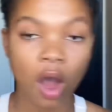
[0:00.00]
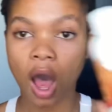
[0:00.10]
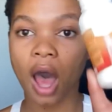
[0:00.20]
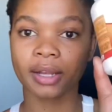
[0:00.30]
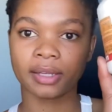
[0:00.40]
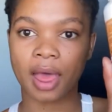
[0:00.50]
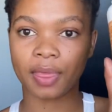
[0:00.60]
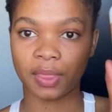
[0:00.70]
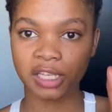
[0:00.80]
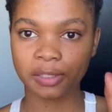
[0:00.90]
on
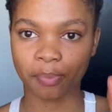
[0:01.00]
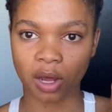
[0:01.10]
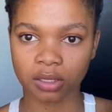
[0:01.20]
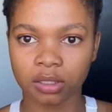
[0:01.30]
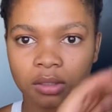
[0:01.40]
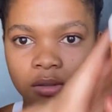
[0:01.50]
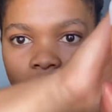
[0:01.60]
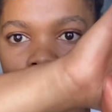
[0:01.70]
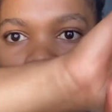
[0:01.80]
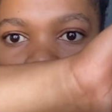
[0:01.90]
this bottle, I
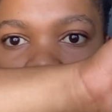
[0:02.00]
don't know if you